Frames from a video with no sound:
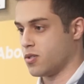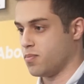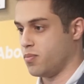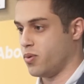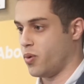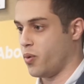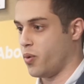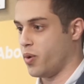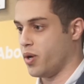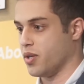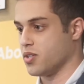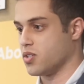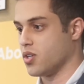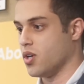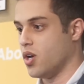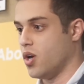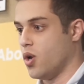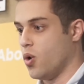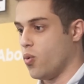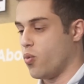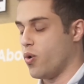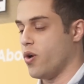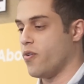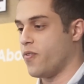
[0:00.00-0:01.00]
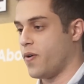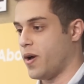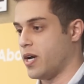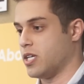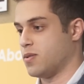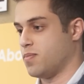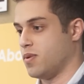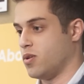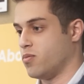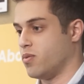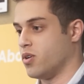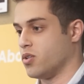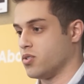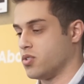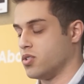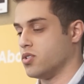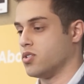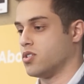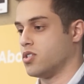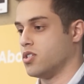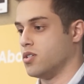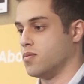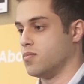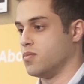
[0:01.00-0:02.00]
experience with high-speed rail
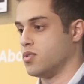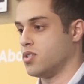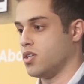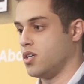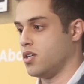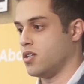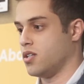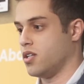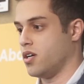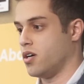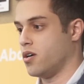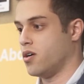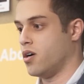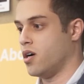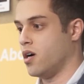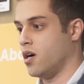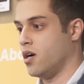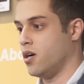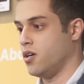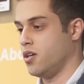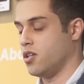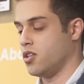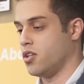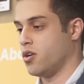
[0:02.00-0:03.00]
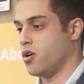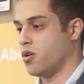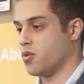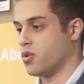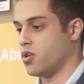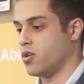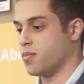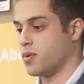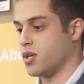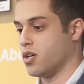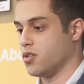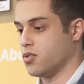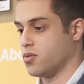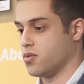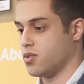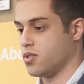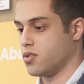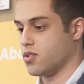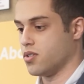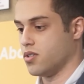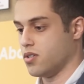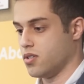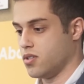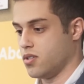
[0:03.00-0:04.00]
systems in their, uh, in their own home
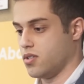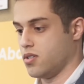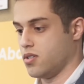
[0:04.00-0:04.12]
countries.